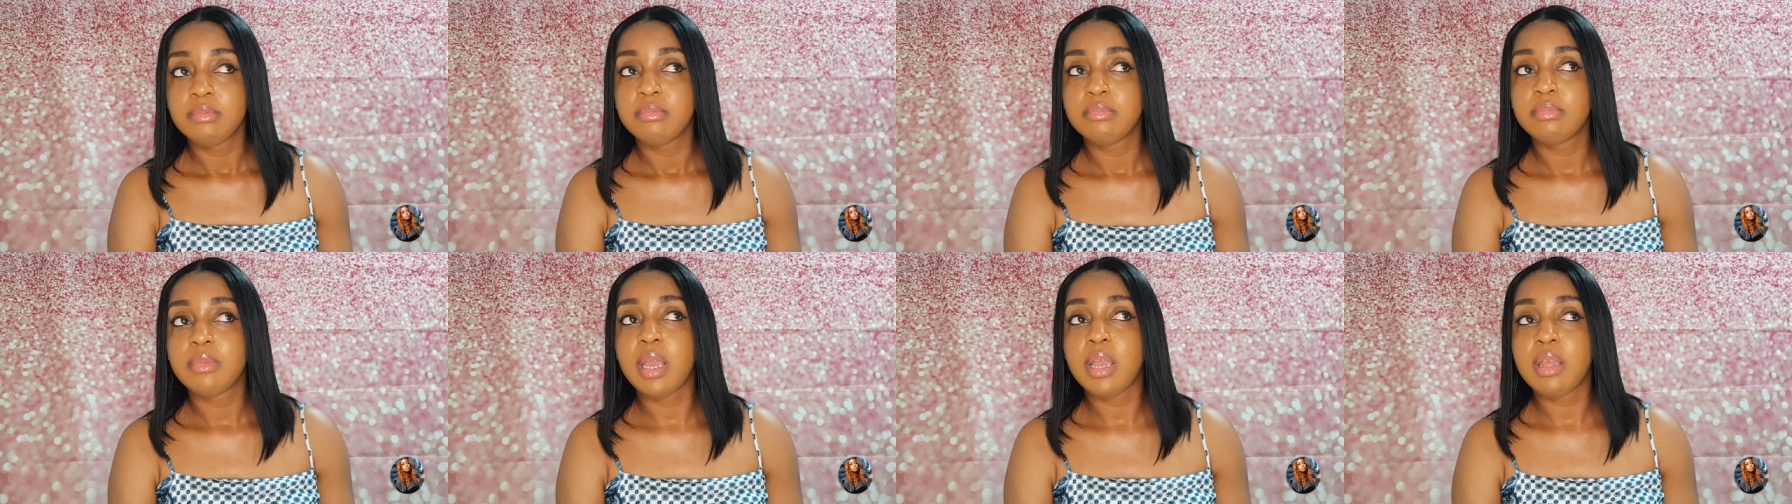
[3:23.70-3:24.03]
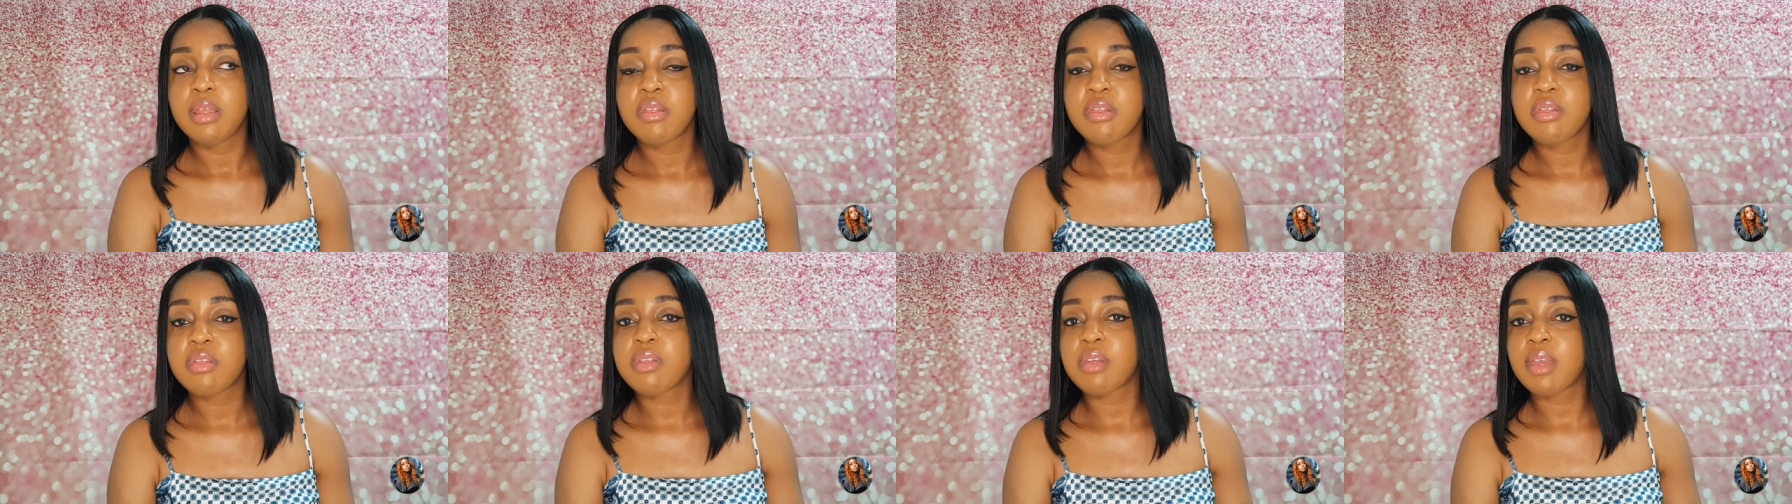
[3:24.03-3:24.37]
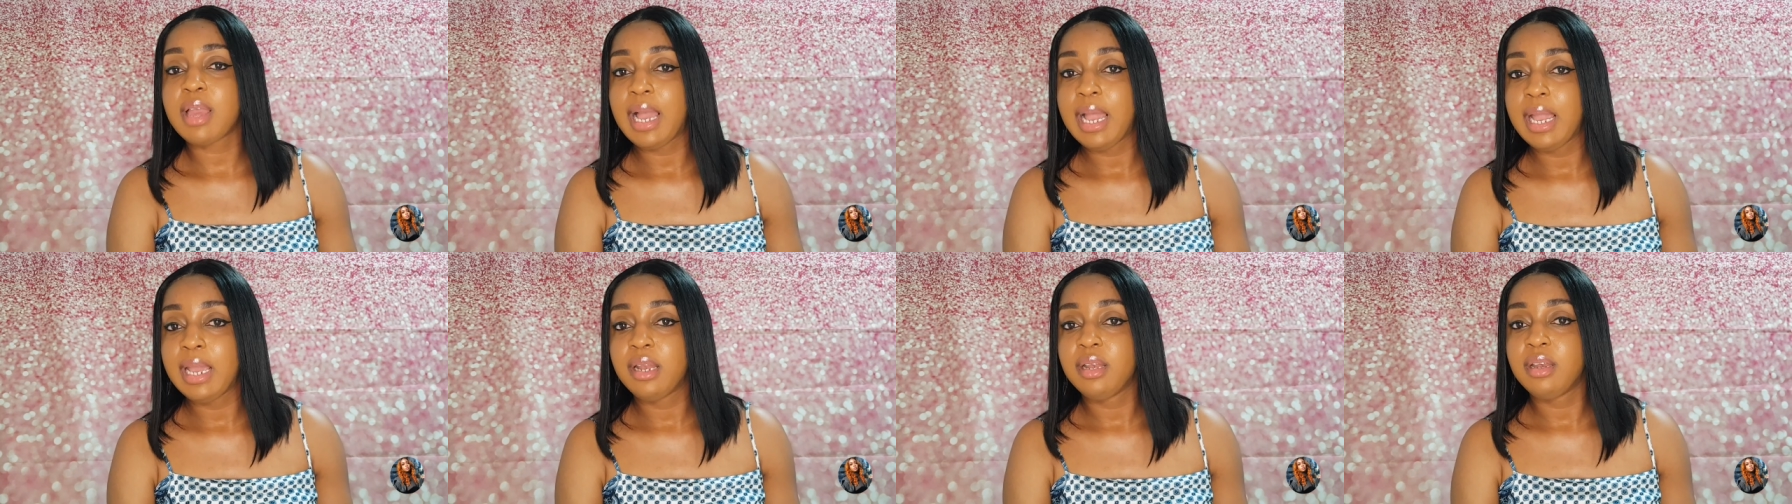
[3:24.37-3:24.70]
it's
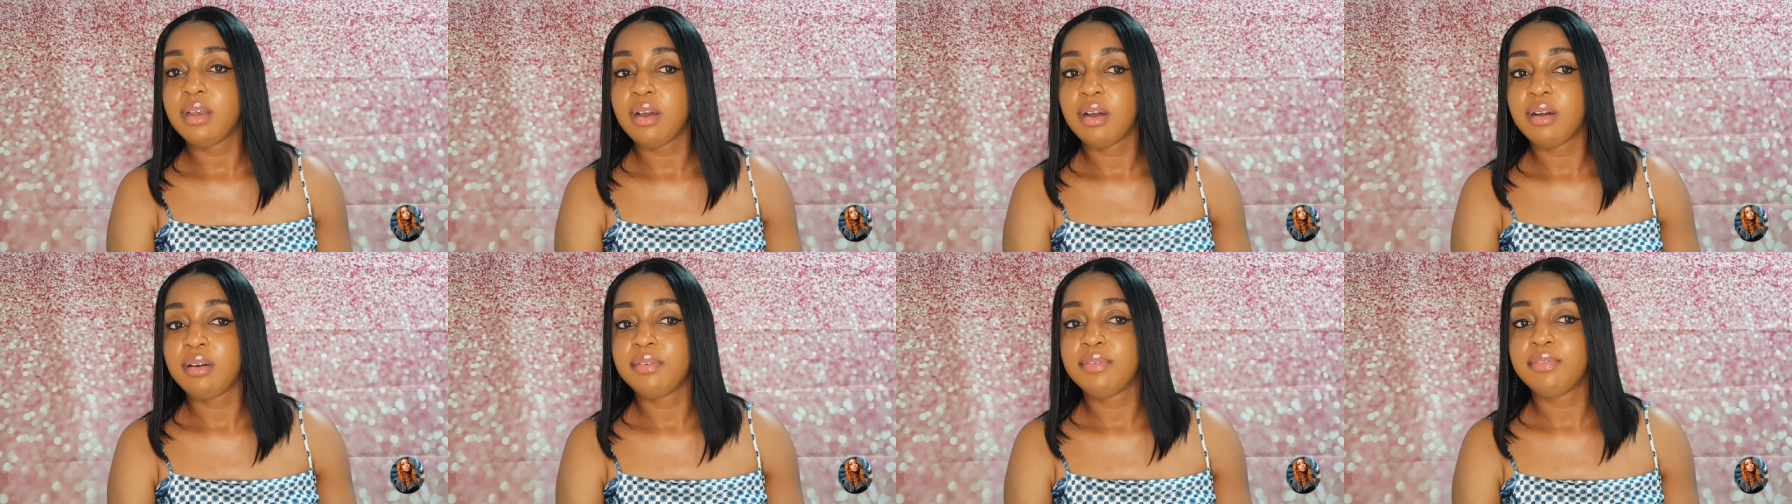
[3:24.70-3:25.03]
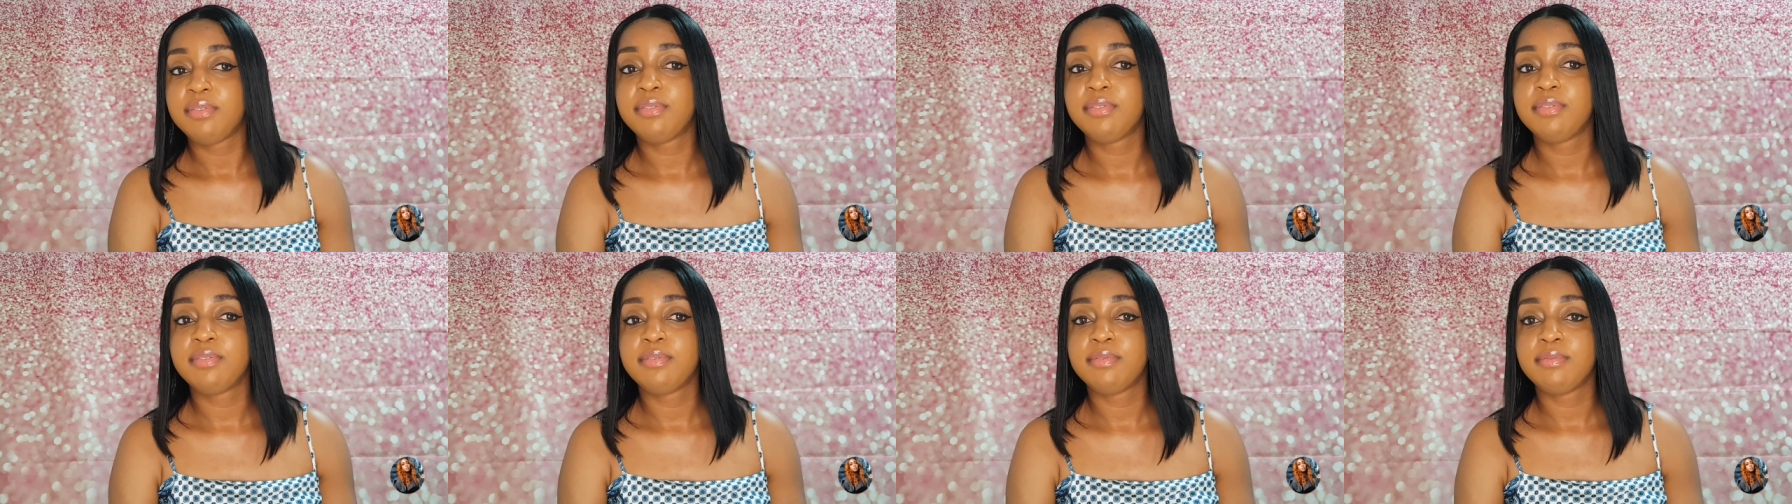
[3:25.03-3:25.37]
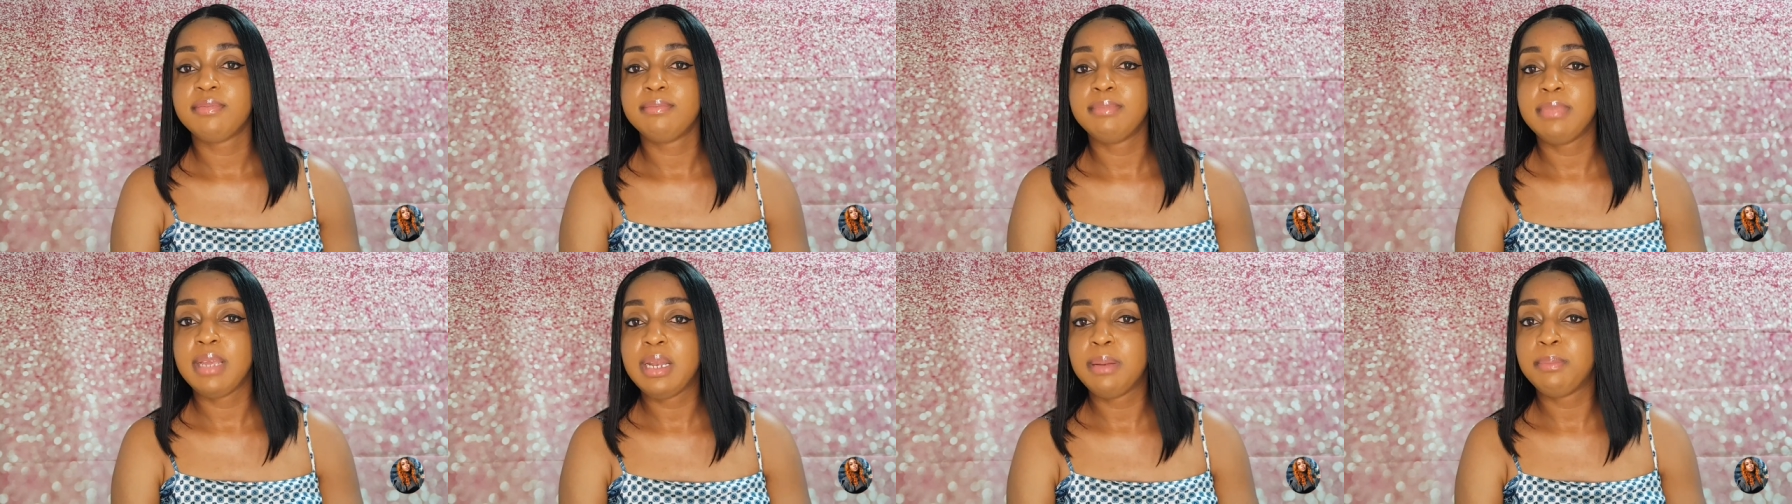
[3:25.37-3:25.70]
kind of
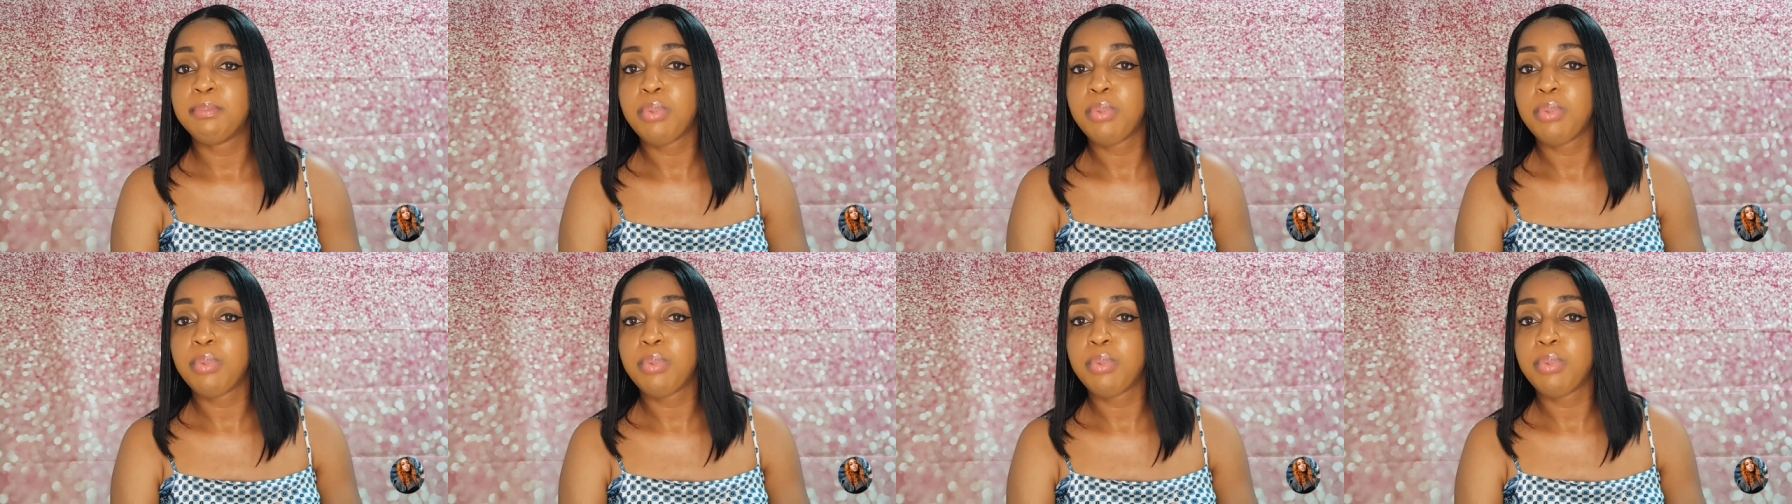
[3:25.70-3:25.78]
being